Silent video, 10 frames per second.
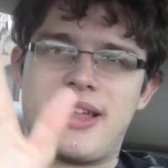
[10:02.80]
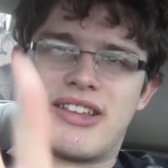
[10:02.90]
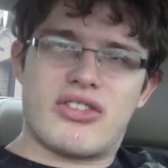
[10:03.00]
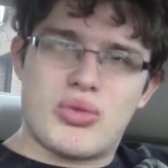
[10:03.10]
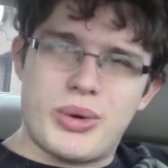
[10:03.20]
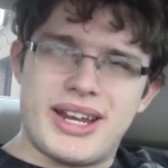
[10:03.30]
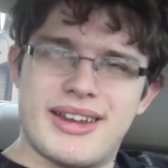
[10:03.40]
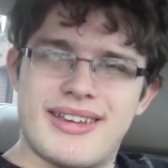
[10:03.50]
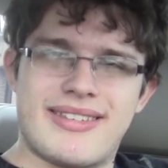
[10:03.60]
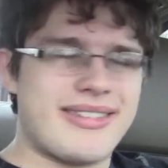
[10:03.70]
that
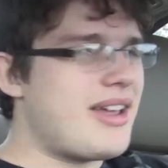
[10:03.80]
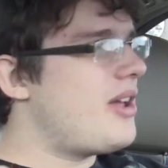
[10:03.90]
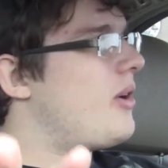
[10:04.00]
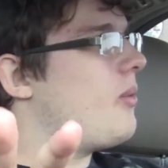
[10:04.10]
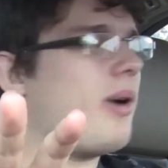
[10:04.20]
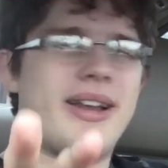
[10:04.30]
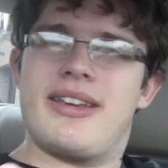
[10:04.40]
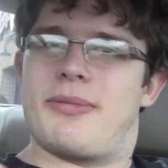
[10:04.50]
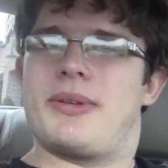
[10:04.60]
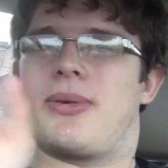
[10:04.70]
sweetness.
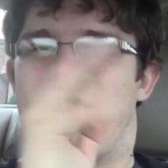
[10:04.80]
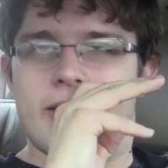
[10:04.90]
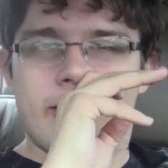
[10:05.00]
Wendy's, between